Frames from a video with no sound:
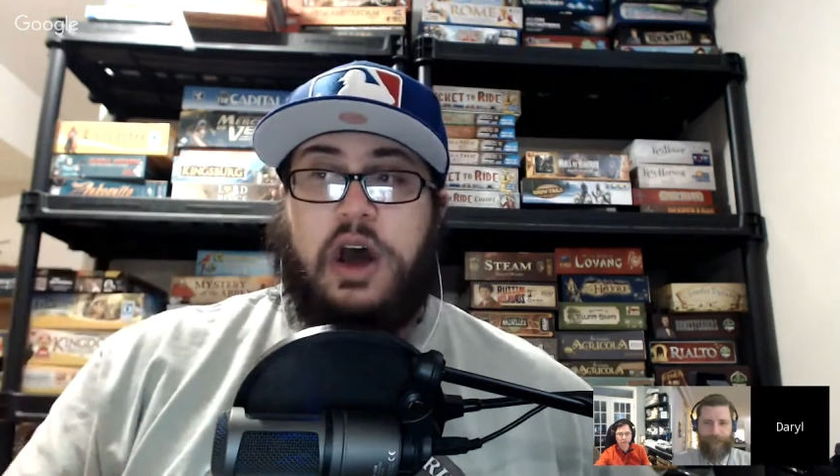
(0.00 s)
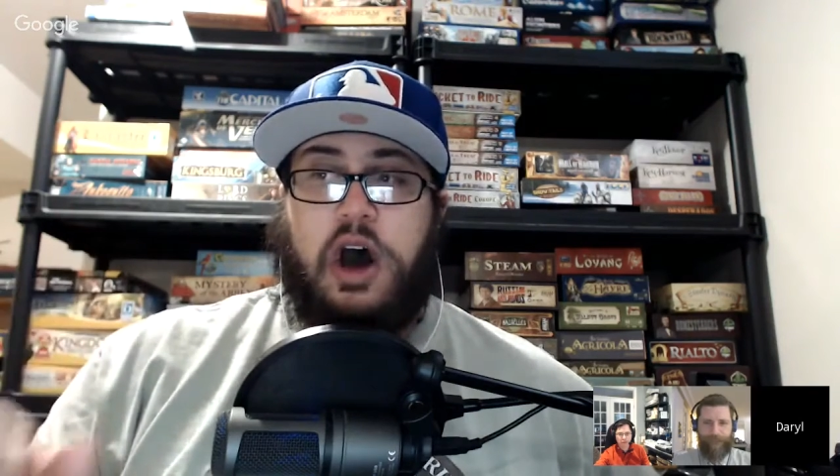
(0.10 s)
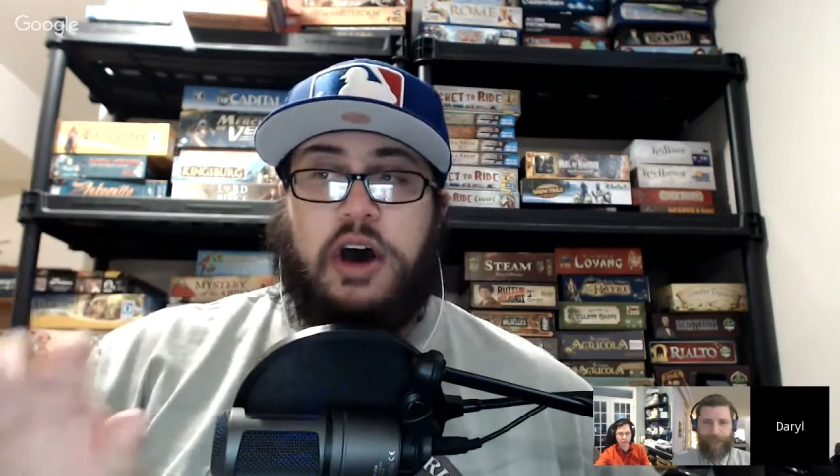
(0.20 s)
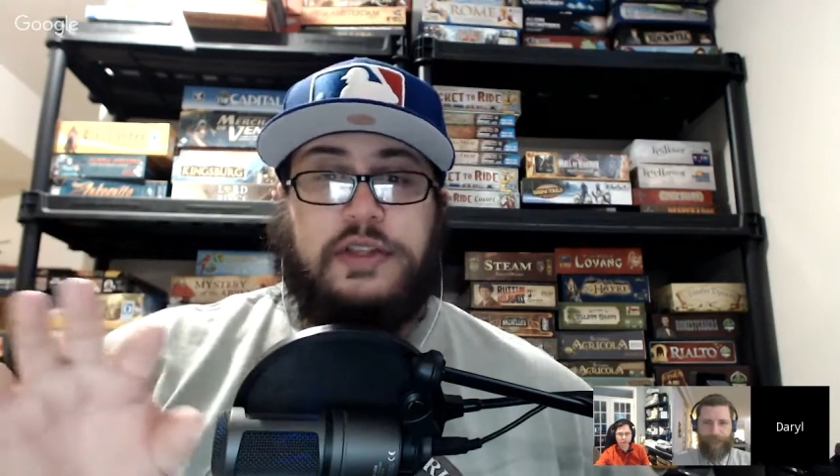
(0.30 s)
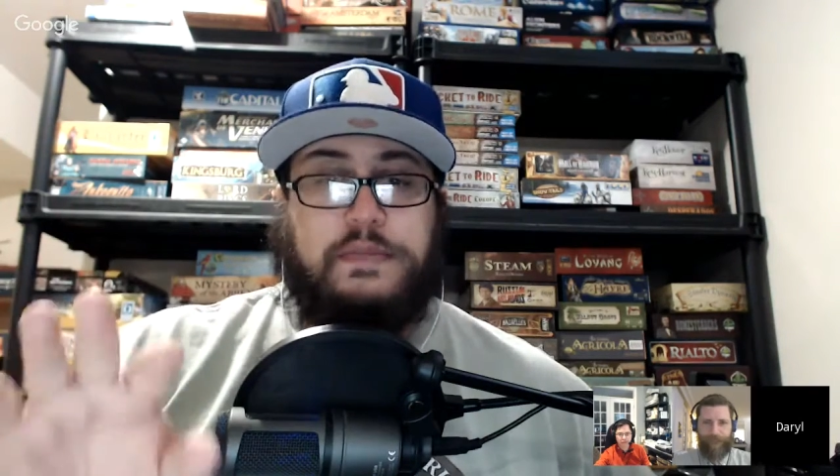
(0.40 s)

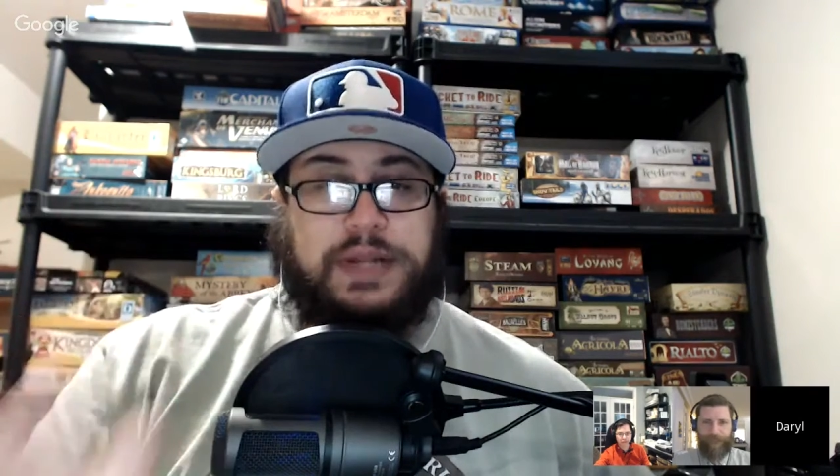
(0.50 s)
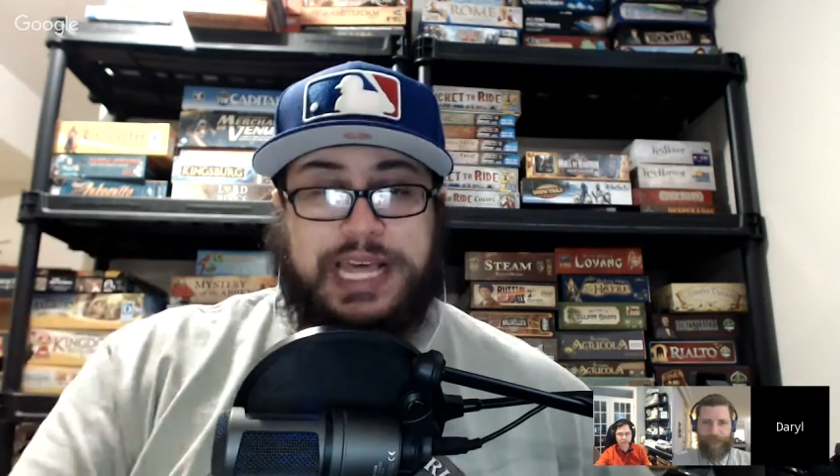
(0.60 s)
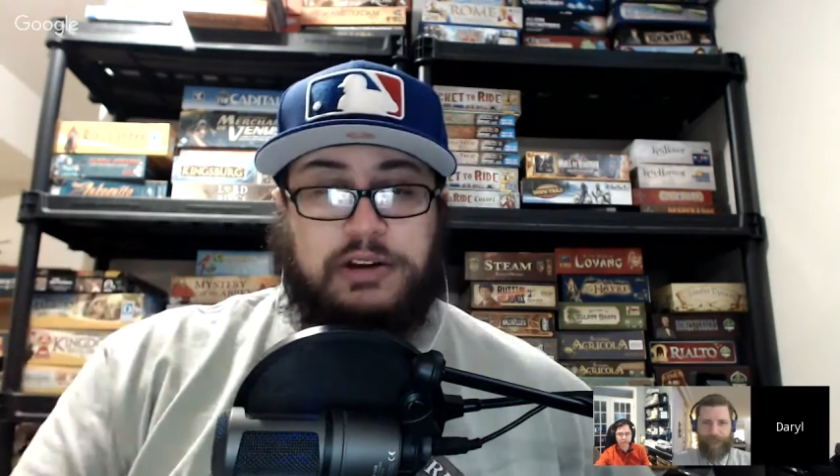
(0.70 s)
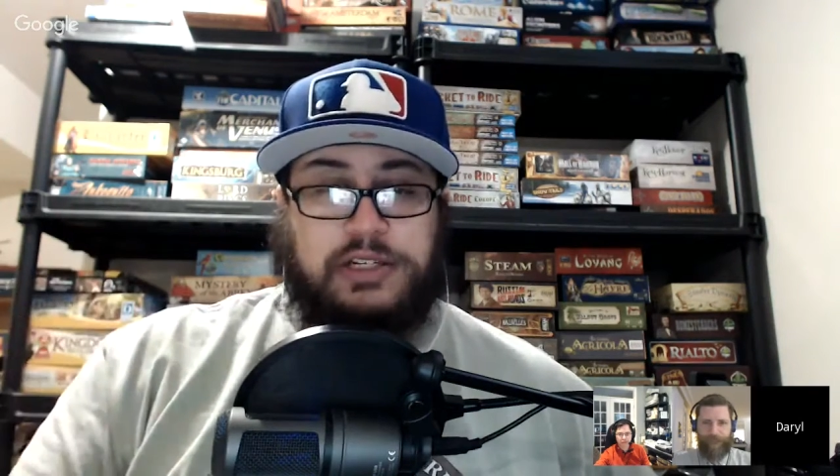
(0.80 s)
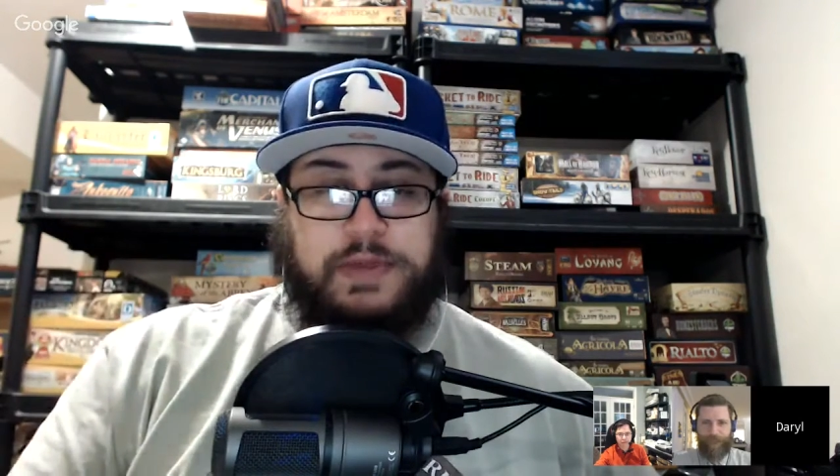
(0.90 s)
on the
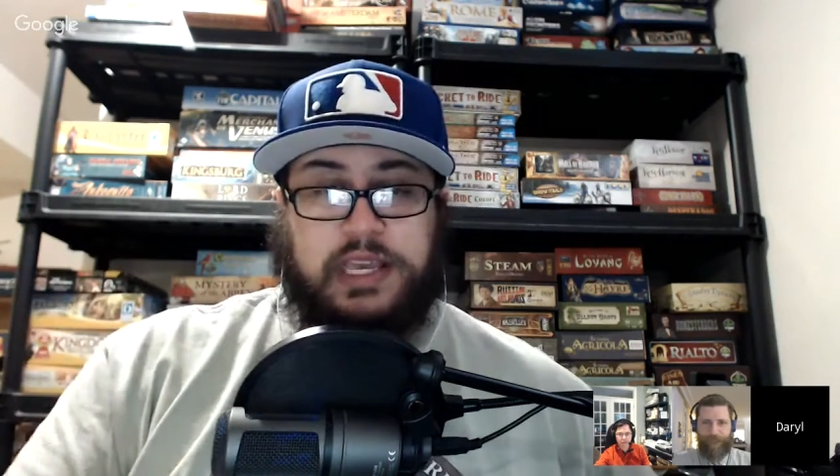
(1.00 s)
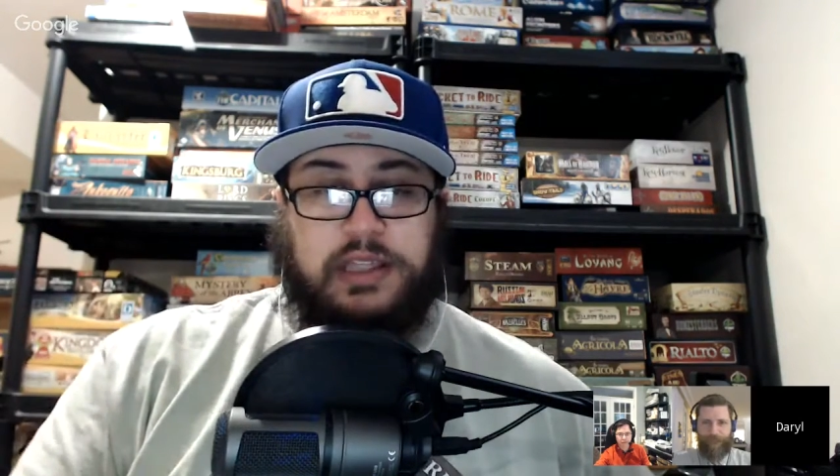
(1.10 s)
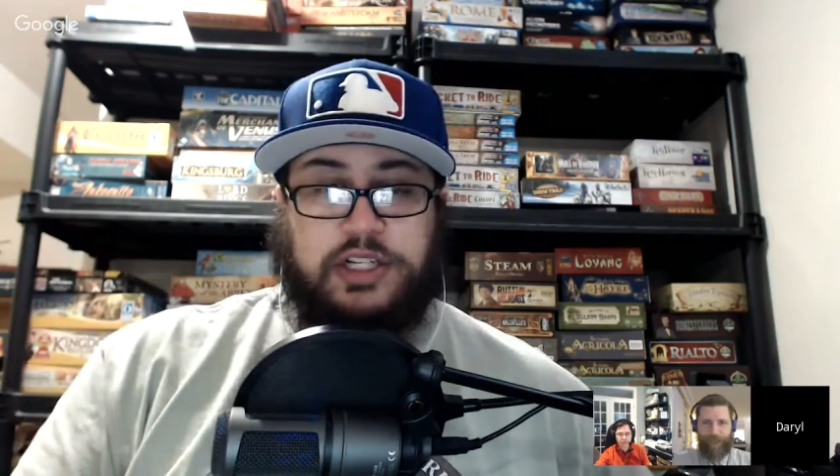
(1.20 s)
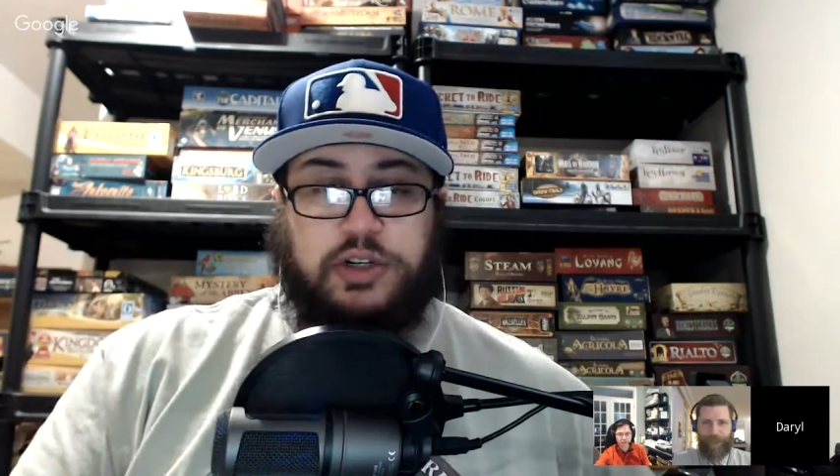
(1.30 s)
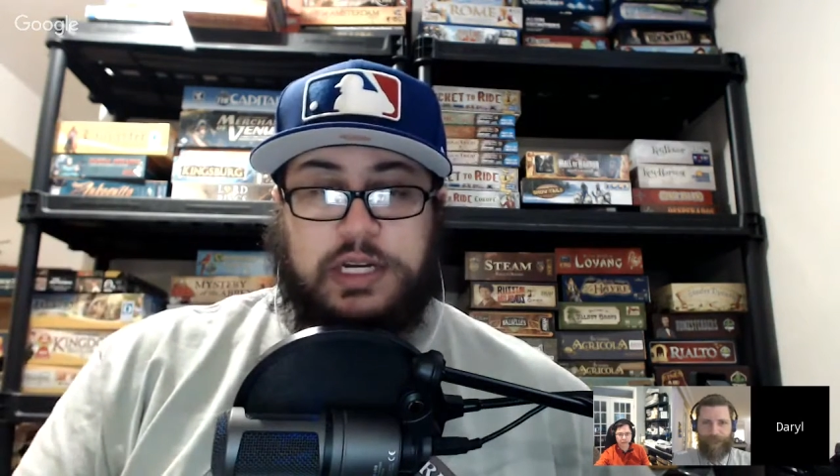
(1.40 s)
players making the
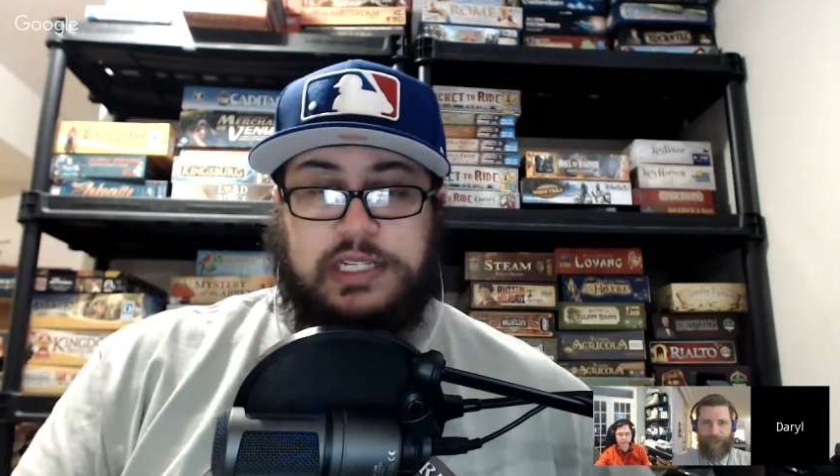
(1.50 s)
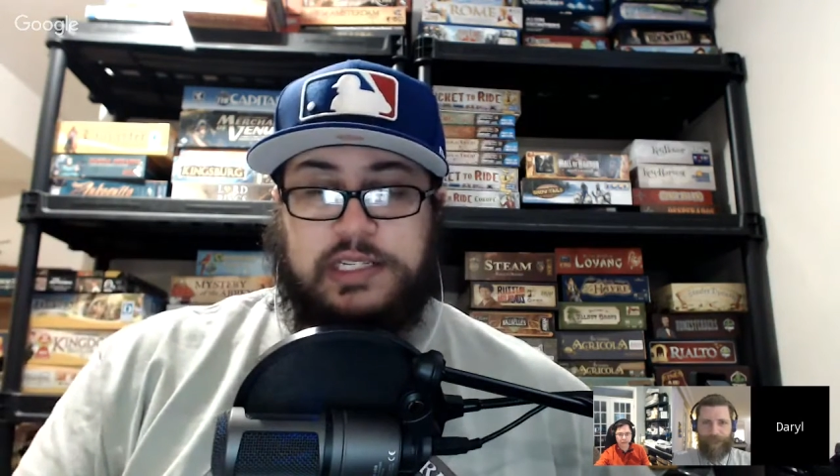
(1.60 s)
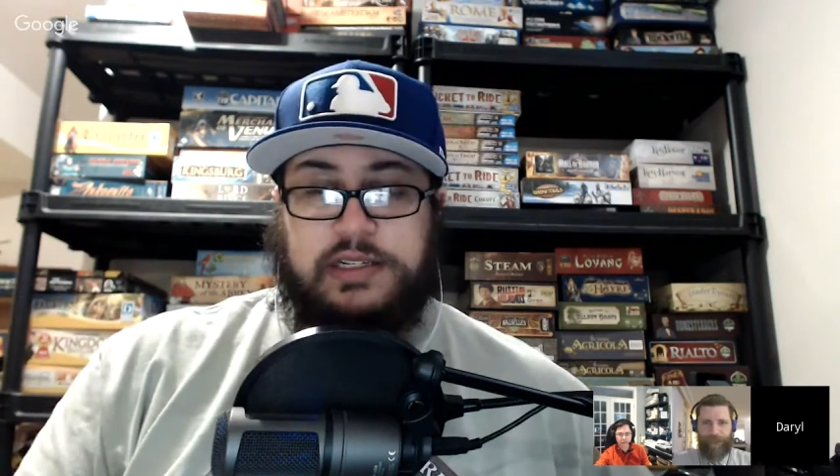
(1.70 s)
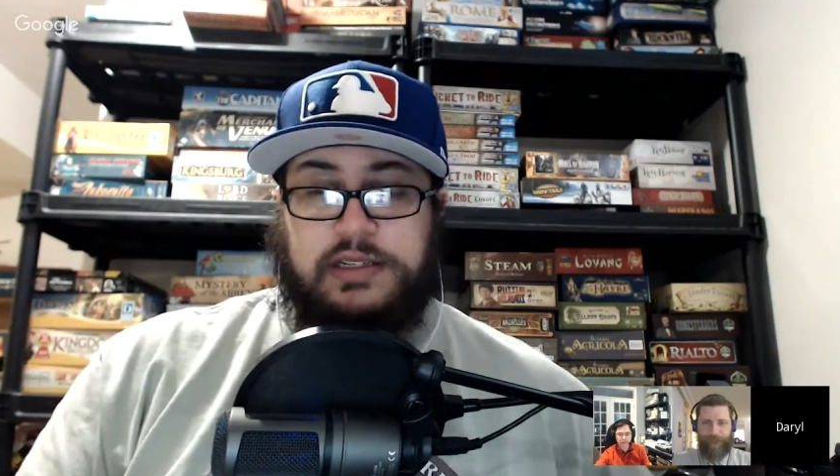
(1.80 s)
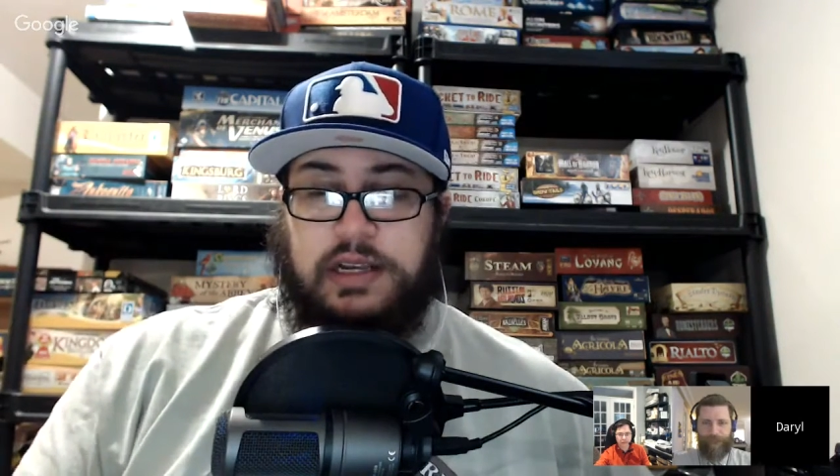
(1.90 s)

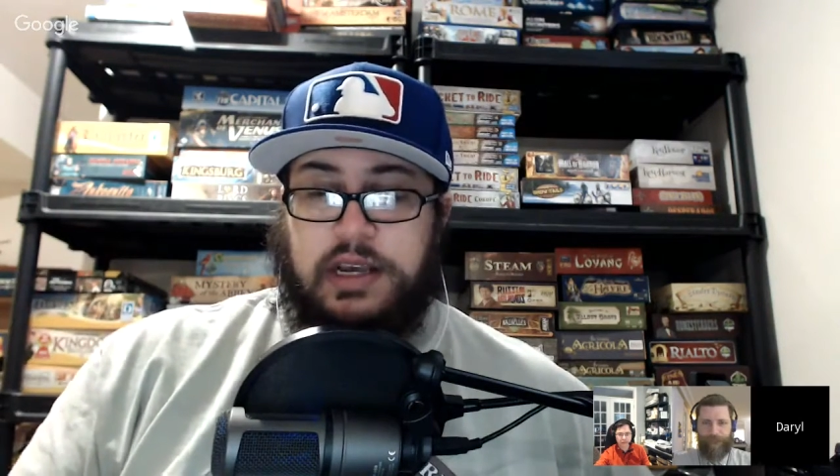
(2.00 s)
choices,